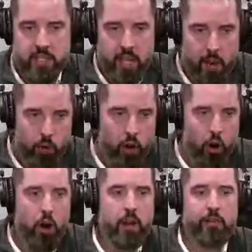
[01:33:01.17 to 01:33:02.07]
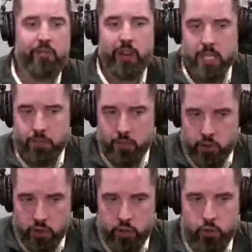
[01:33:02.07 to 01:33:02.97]
But as time went on and
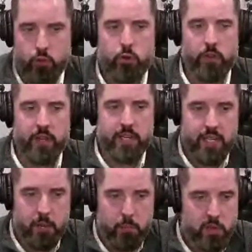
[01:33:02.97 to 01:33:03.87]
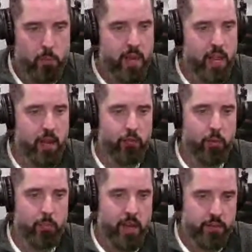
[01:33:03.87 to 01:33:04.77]
philosophers stewed on the deepest meaning
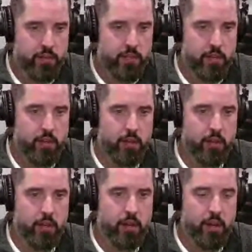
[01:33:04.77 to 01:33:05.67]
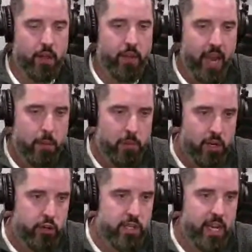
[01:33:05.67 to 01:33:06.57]
of their myths, they
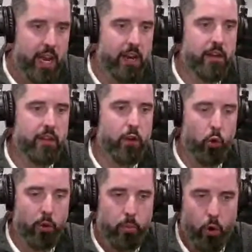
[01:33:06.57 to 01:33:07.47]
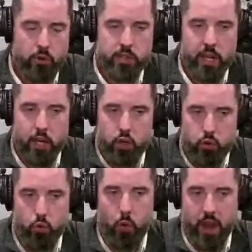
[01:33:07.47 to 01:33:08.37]
came to understand the Ouroboros
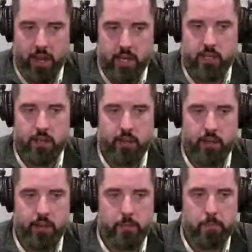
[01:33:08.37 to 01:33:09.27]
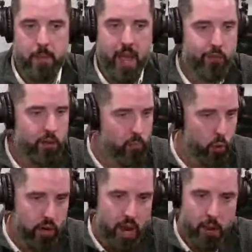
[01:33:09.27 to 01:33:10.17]
in new ways, ever
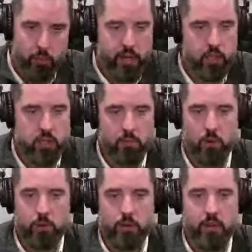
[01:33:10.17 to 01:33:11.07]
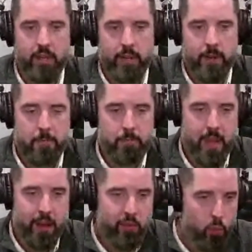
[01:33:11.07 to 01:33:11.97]
more comprehensible,
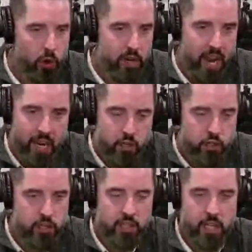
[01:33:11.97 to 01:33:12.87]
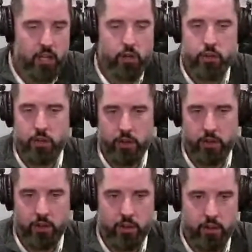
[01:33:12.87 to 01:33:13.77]
ever more consciously
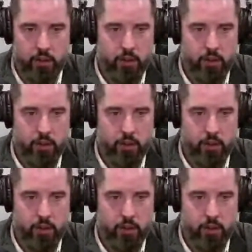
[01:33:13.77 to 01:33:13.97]
understood,